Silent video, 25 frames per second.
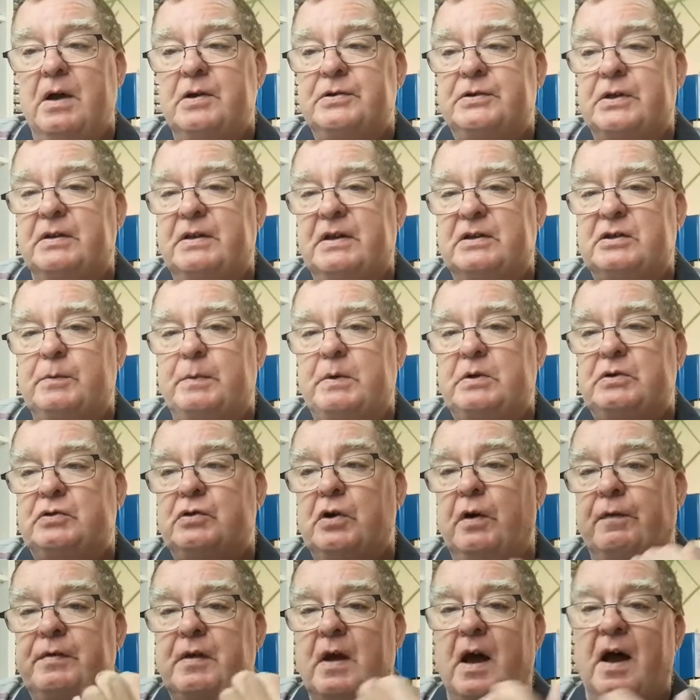So this will be
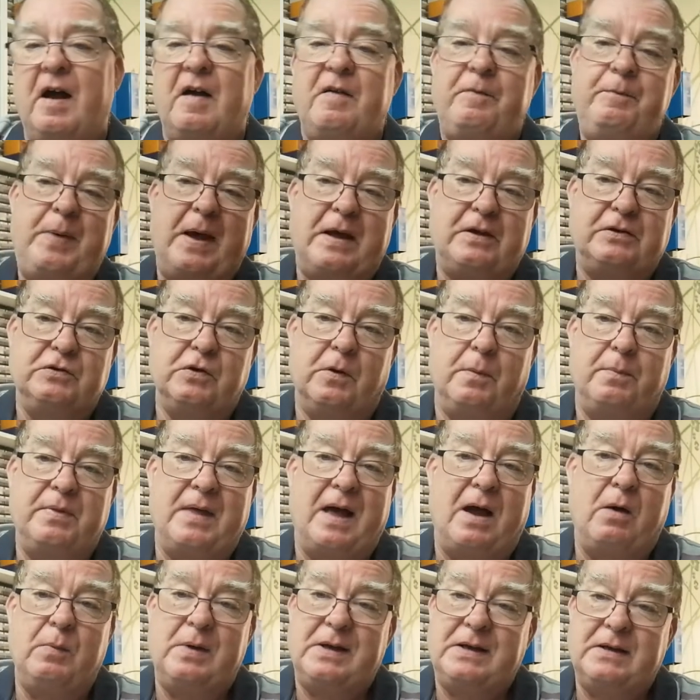stuff that I've picked up
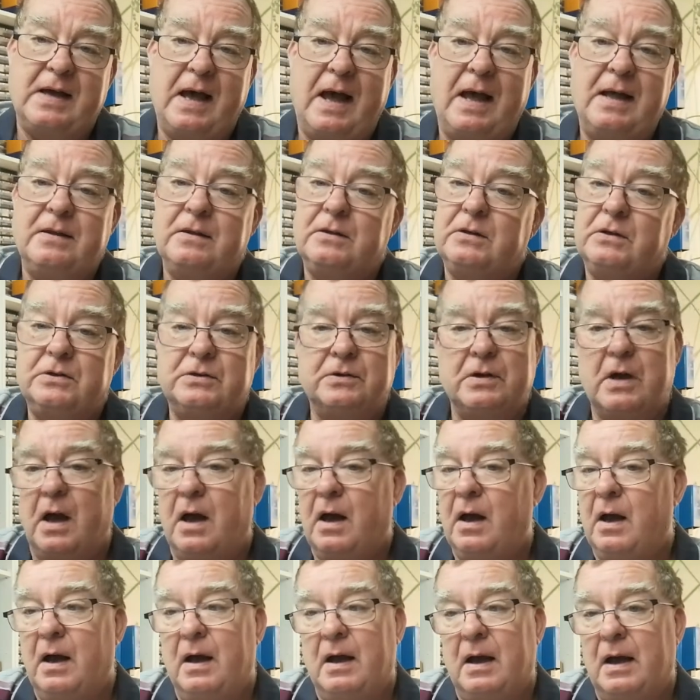that weekend
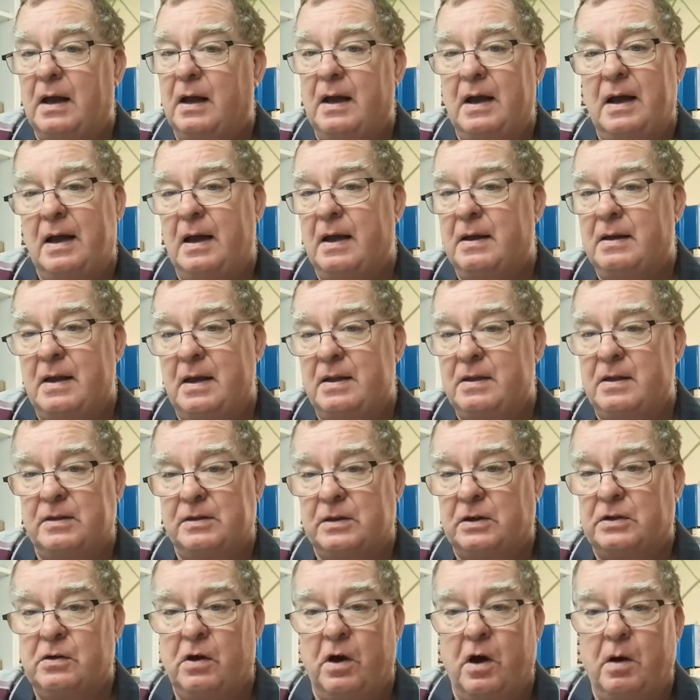uh, at,
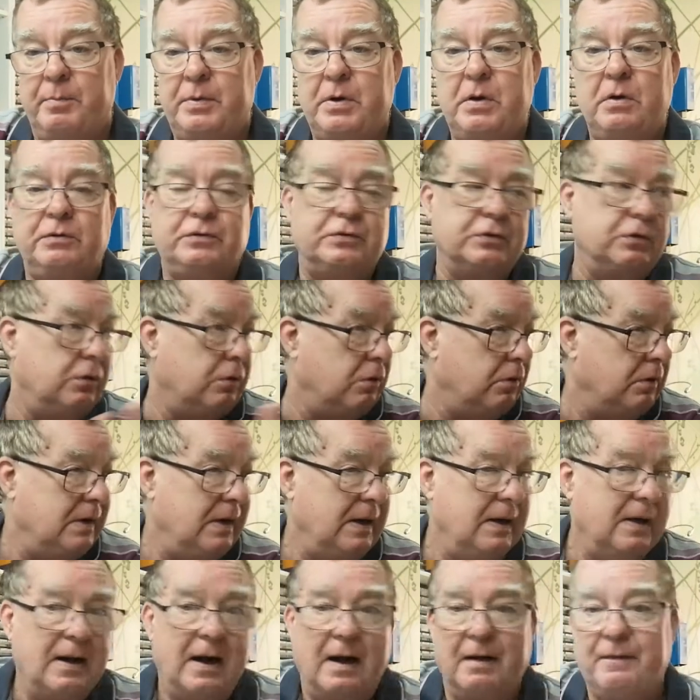at, the car boot or
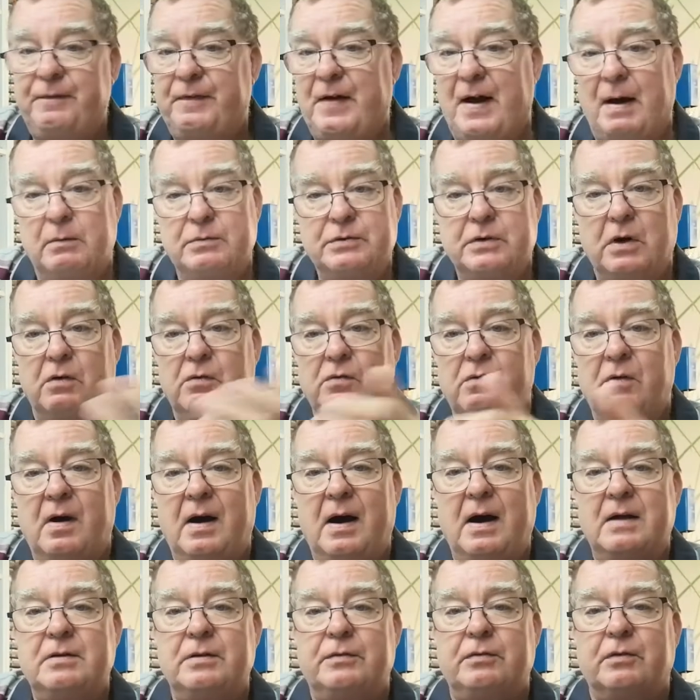I found
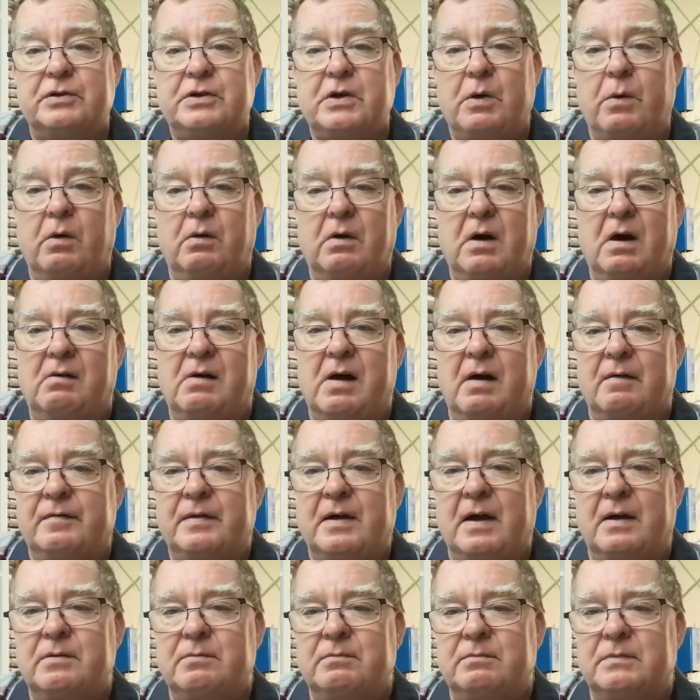online and thought, oh, I'll have
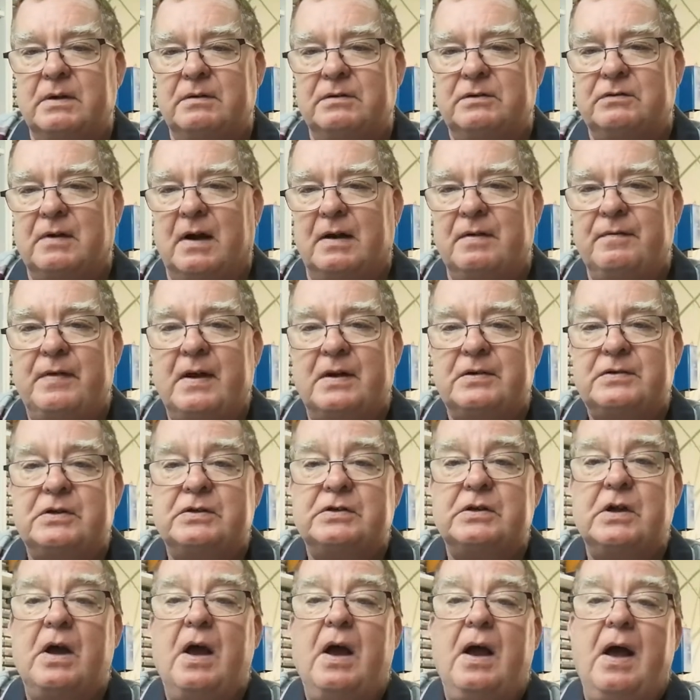that and, and try and fix
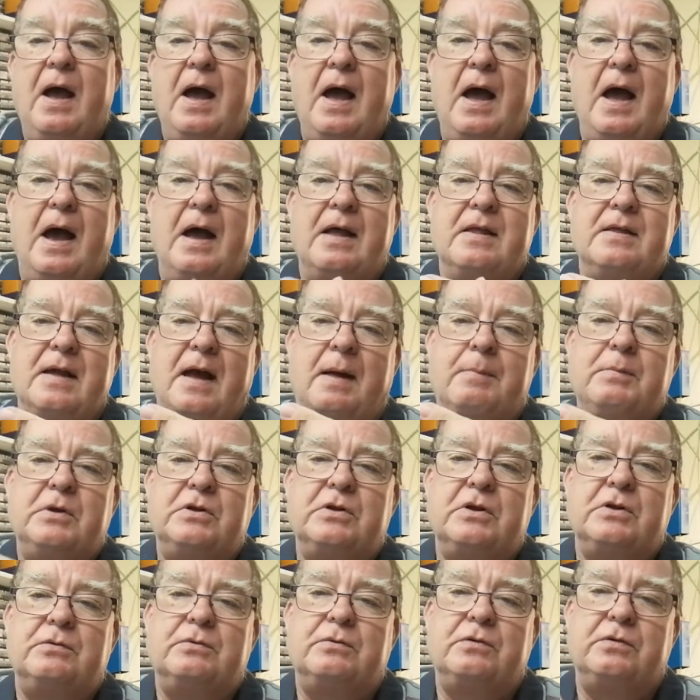it. And I'm
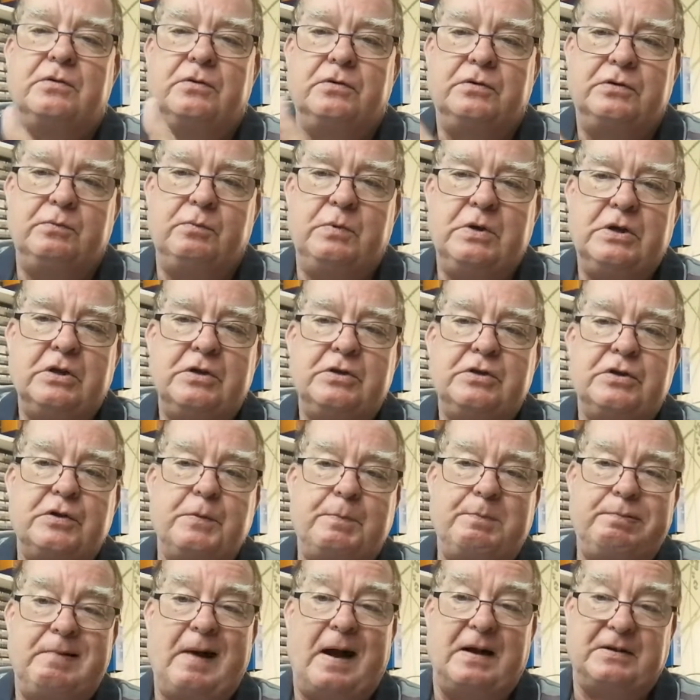going to, we're going to do
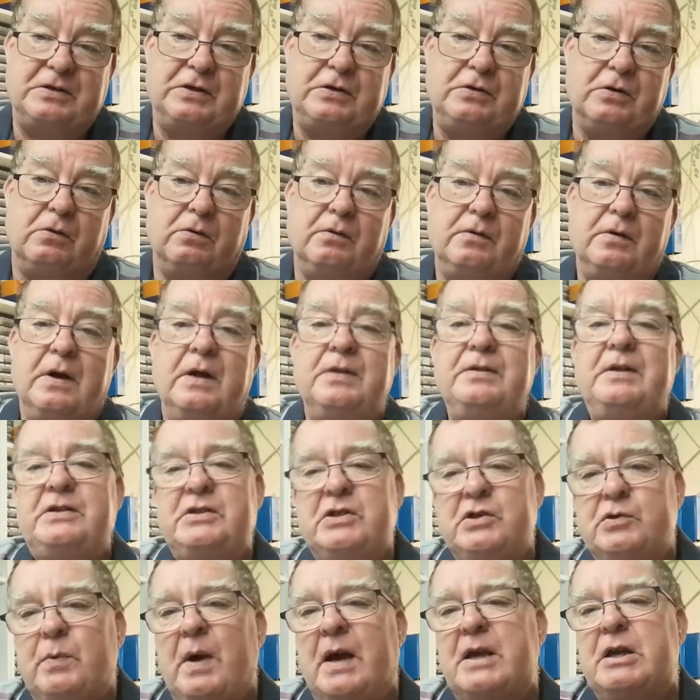the practical. And
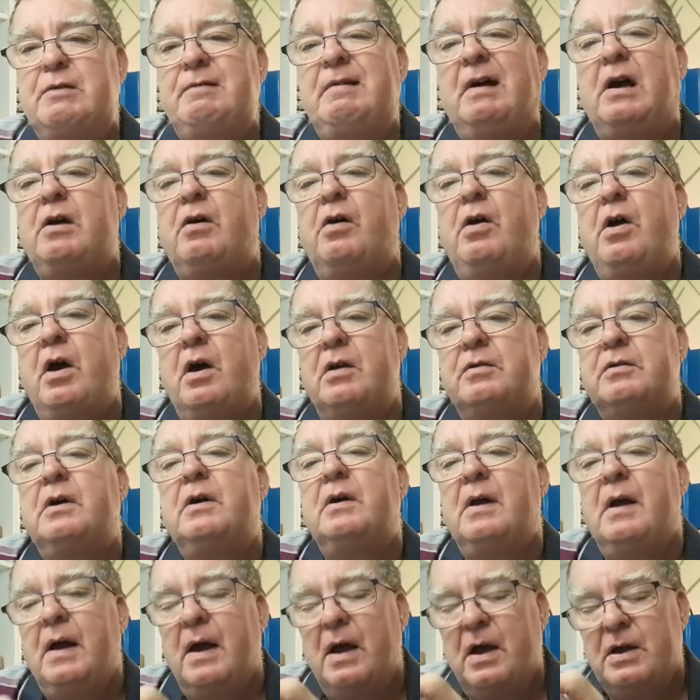this is where you really learn.
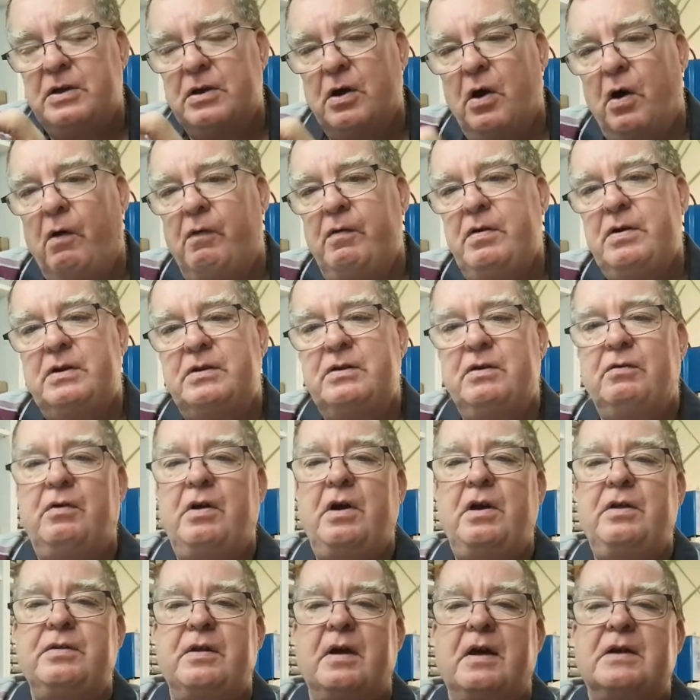You're only going to
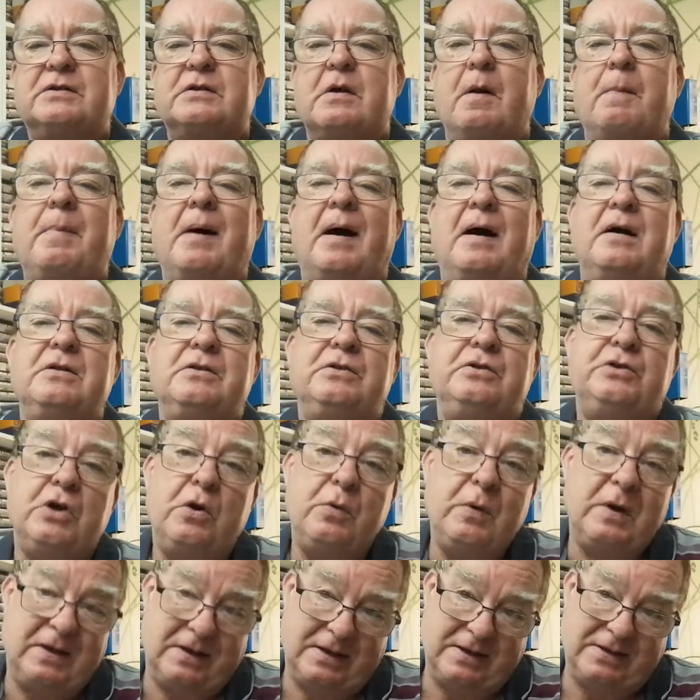learn this by
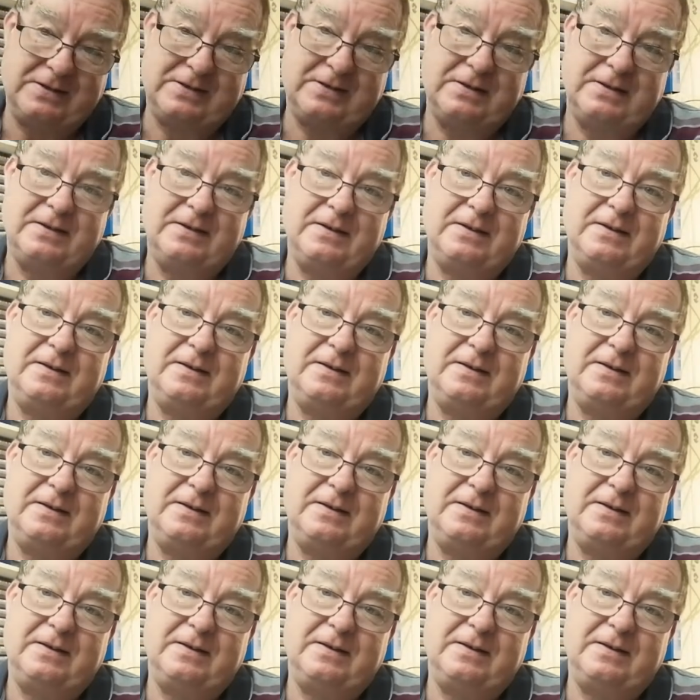doing it.